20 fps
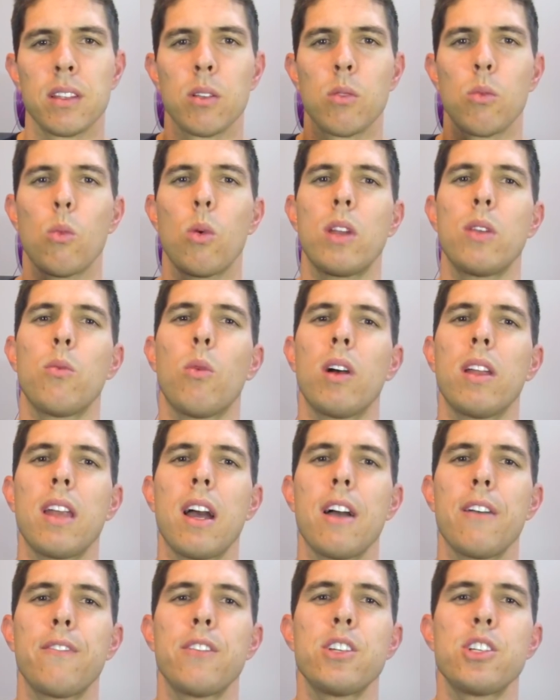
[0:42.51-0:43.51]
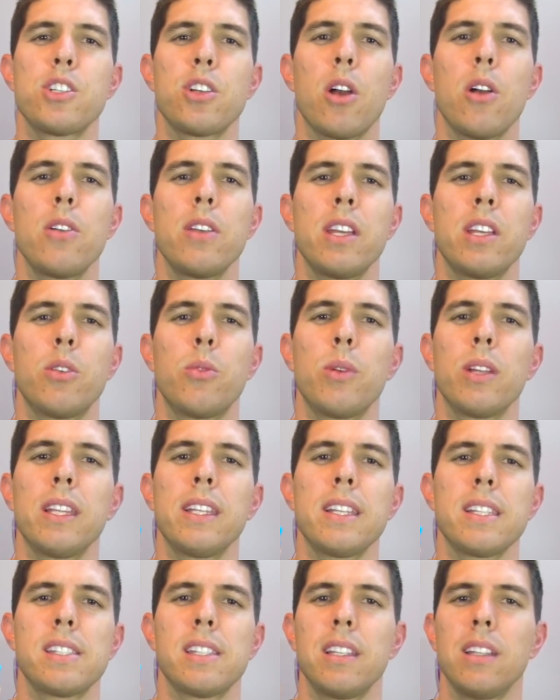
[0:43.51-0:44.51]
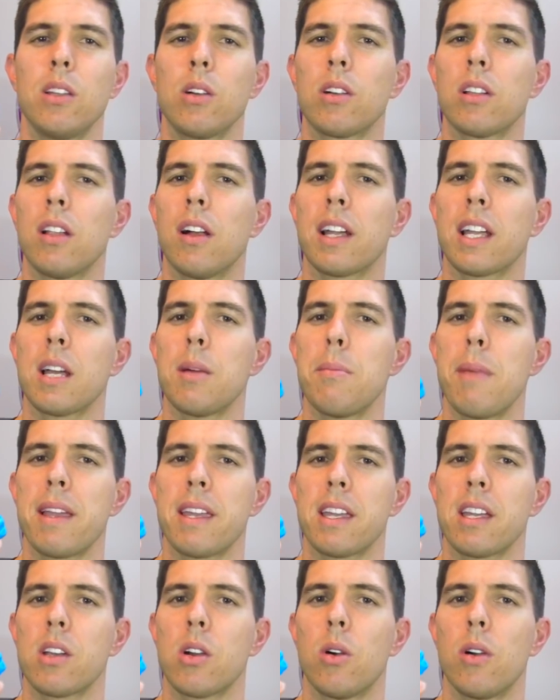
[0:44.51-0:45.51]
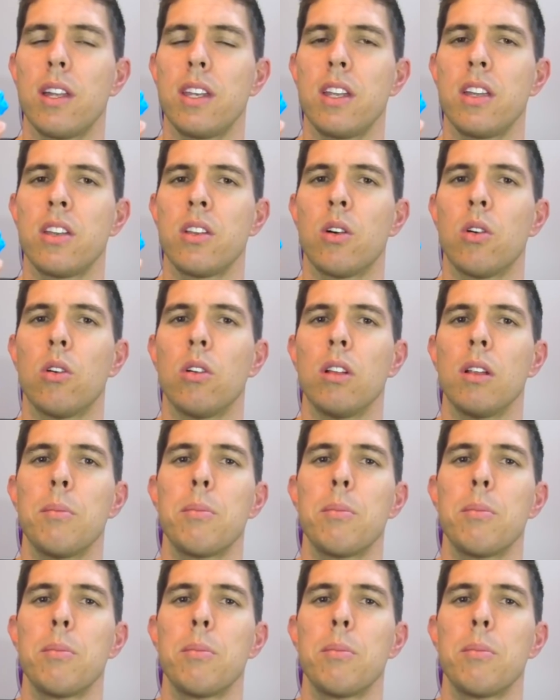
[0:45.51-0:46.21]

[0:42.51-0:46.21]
When one half is shown, it really doesn't look like a maker coin at all,